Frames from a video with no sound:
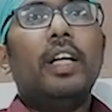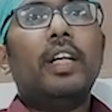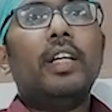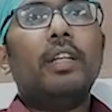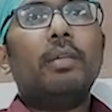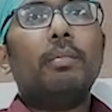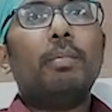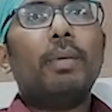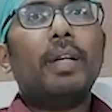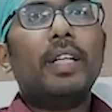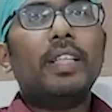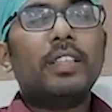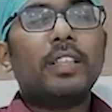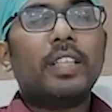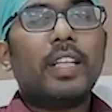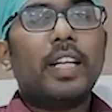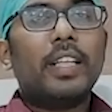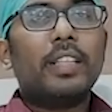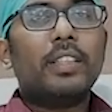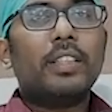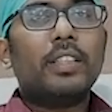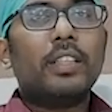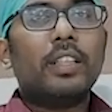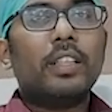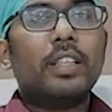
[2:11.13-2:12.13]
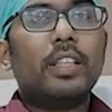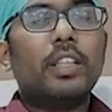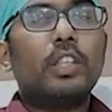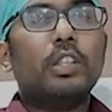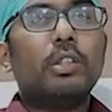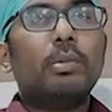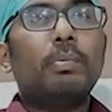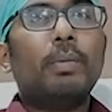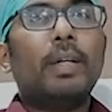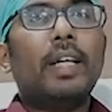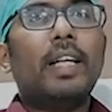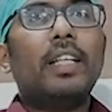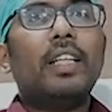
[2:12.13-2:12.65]
In breast cancer, it
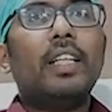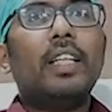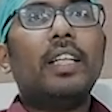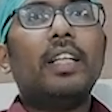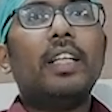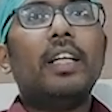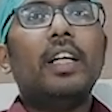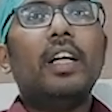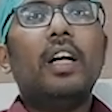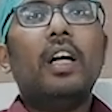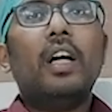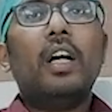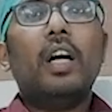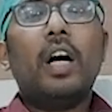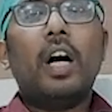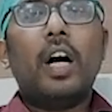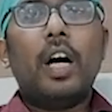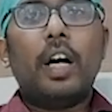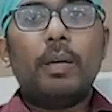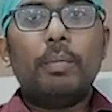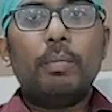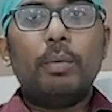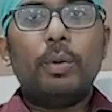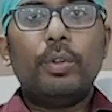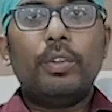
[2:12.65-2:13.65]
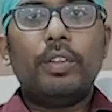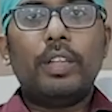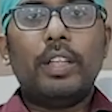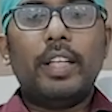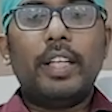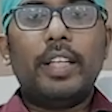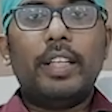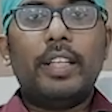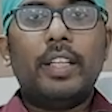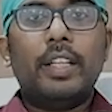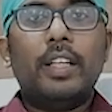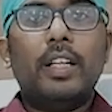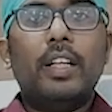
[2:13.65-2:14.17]
is mainly hormone
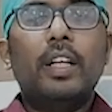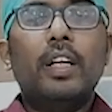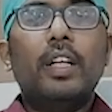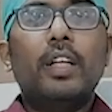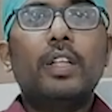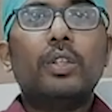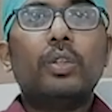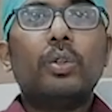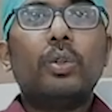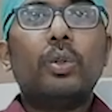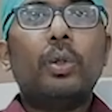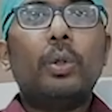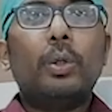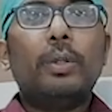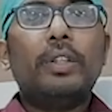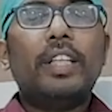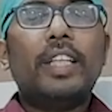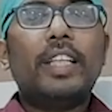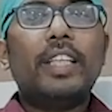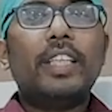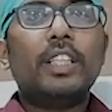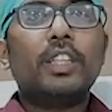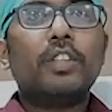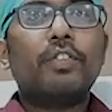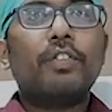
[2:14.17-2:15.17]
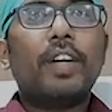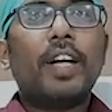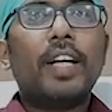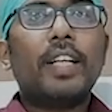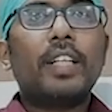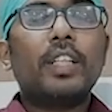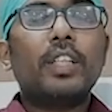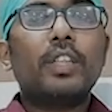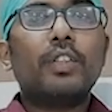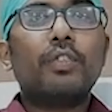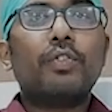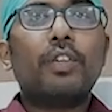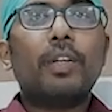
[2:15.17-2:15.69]
related. So the risk
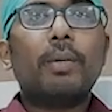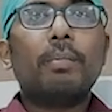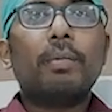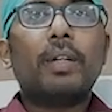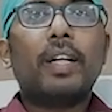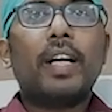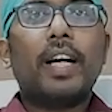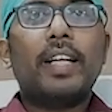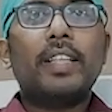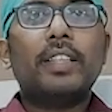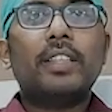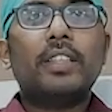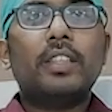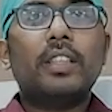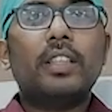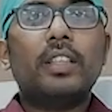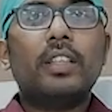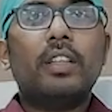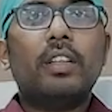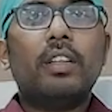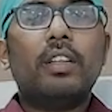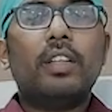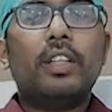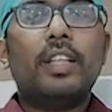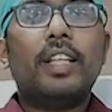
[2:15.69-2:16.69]
factors of cancer